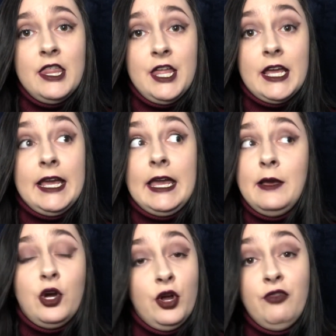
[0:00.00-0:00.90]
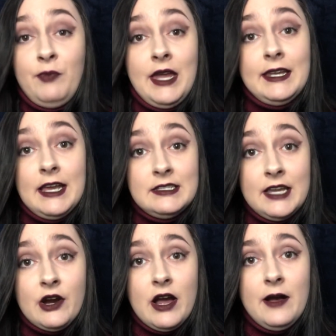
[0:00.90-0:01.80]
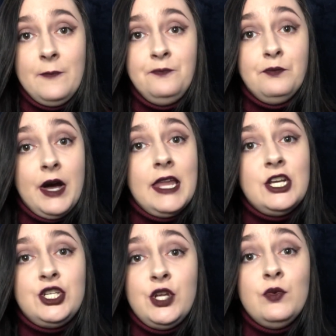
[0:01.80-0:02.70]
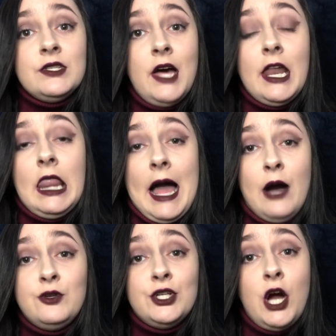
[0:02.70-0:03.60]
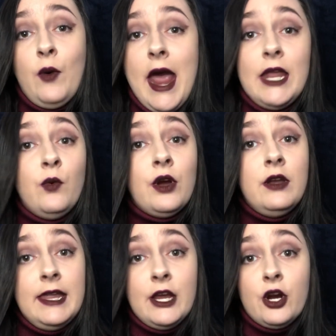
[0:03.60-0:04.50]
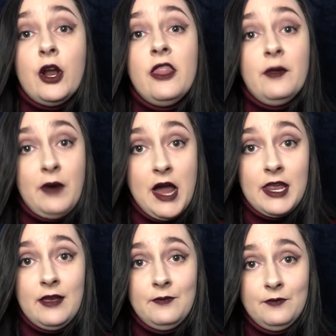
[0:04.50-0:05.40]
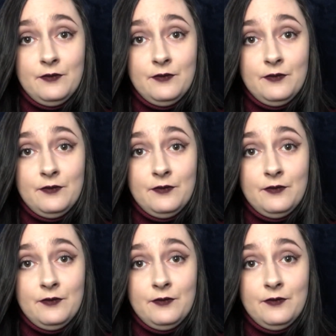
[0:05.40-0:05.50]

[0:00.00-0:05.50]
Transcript: thinking it could have been Kaysera, but she was not allowed to go anywhere near the body.